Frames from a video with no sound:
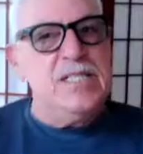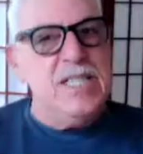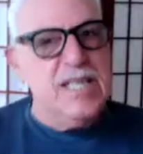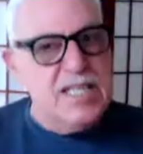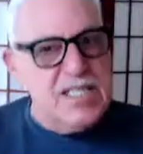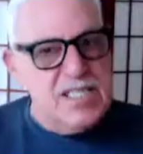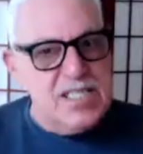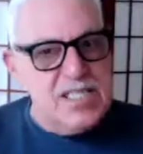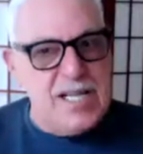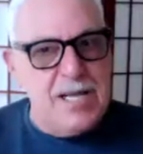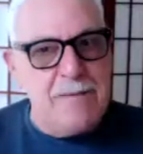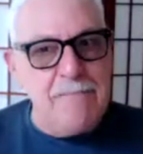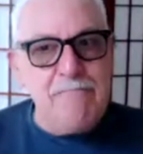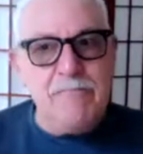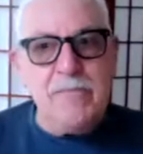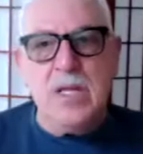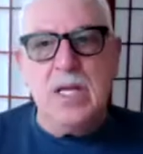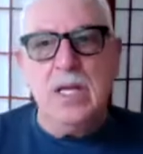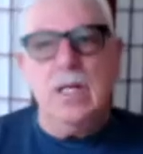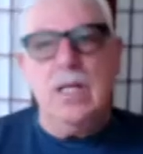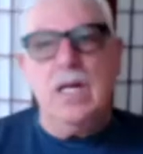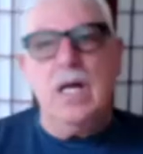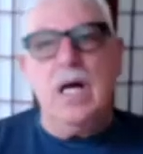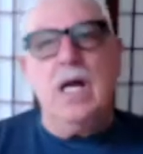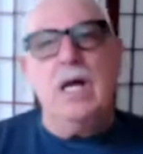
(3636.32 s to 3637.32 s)
Except,
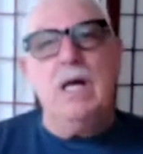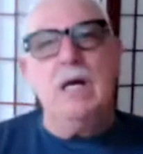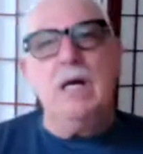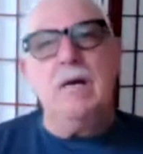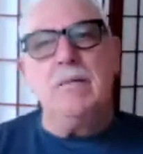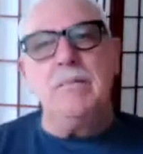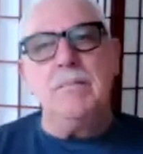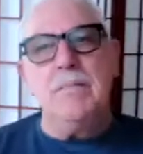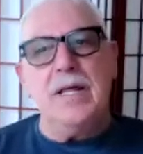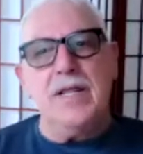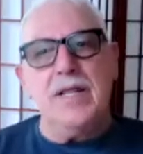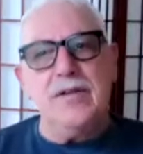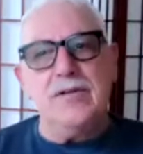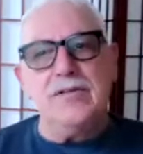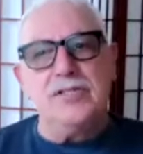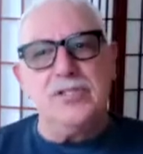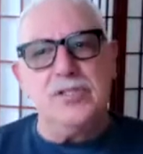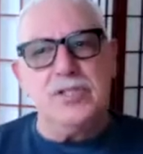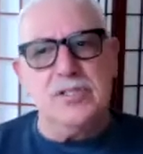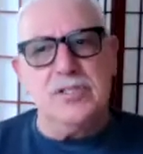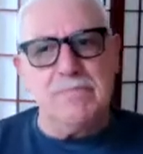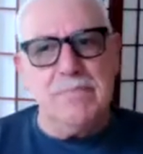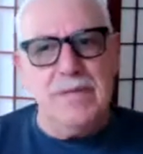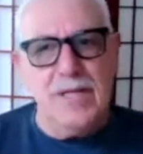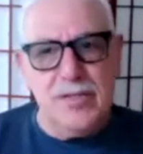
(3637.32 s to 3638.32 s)
oh,
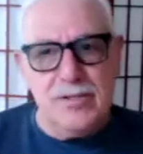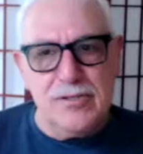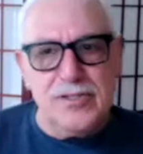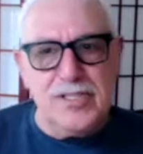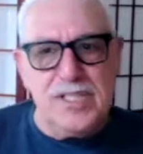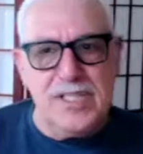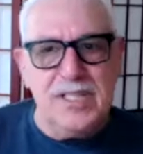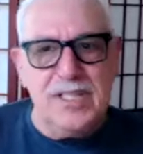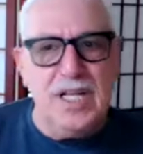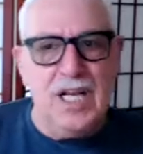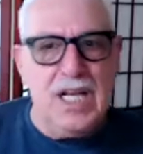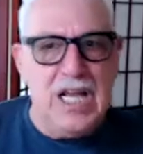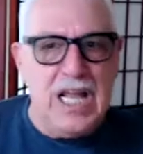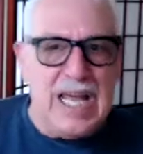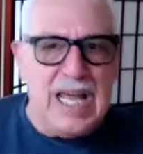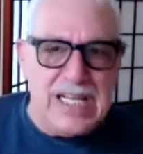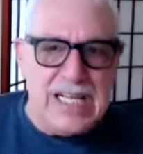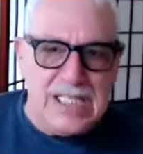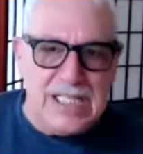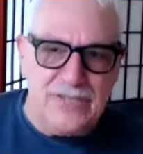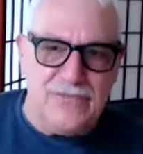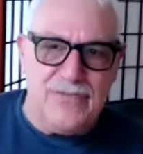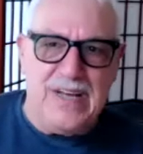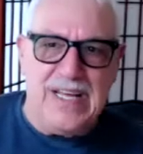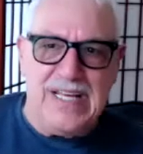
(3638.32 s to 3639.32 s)
mother's in the
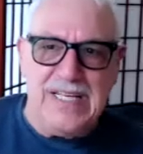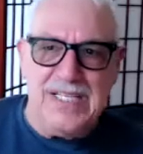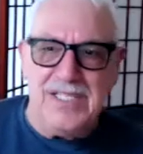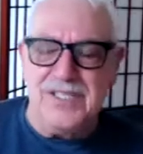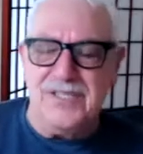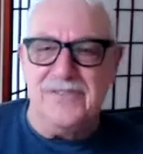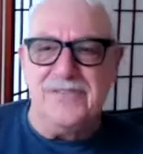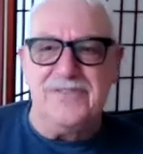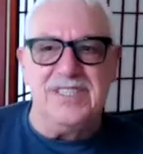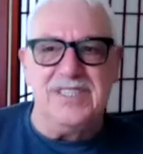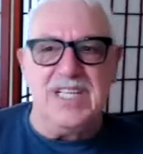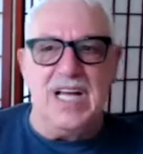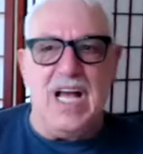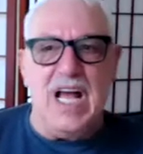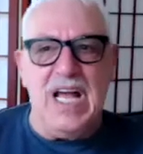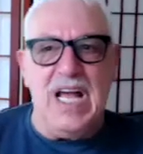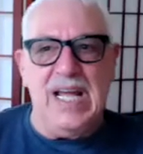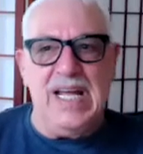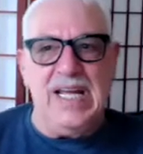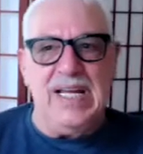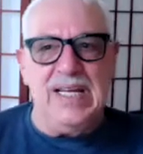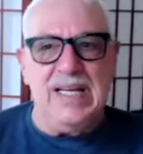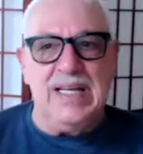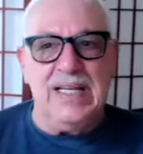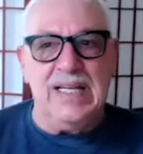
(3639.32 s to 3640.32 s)
last phase of
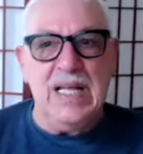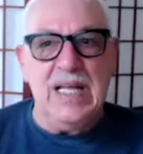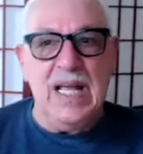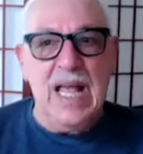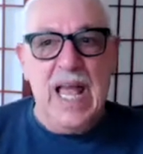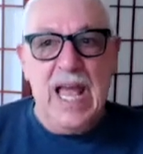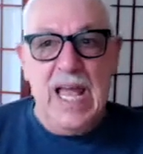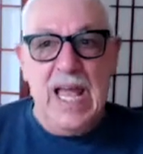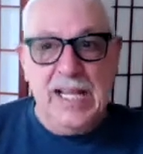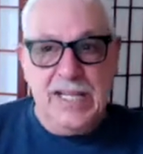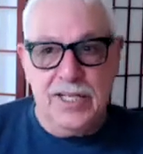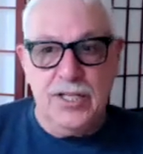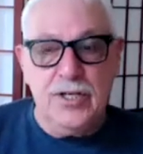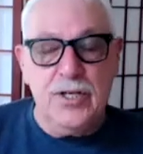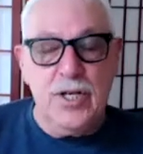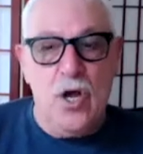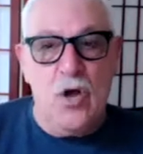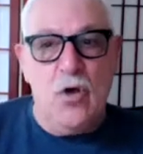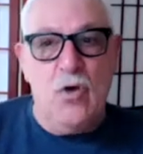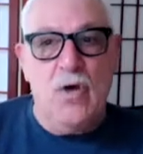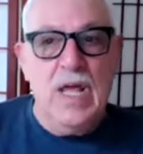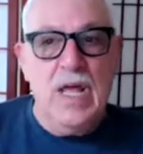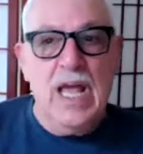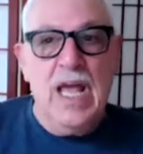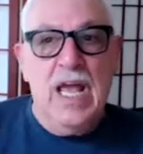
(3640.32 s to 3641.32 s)
dying. And, you
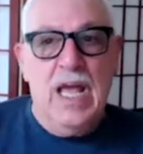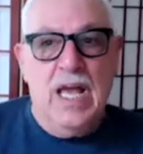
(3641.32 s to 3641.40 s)
know,